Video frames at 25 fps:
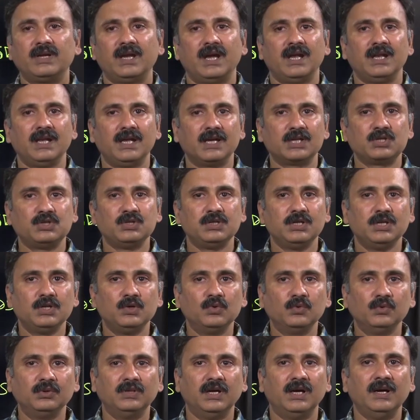you can actually
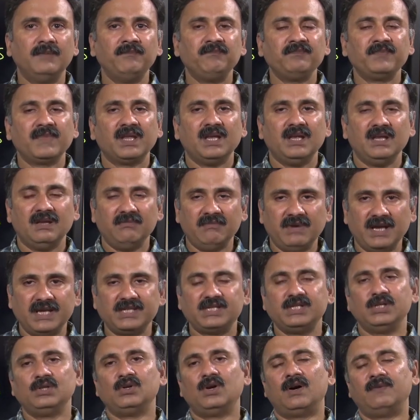do the
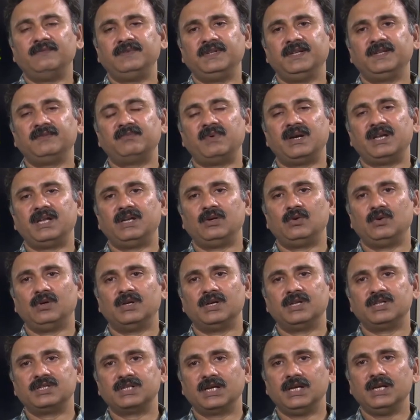imaging of this
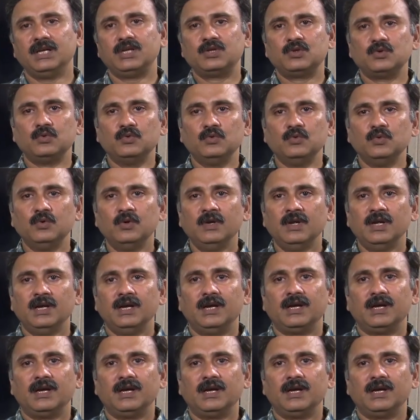particular gel to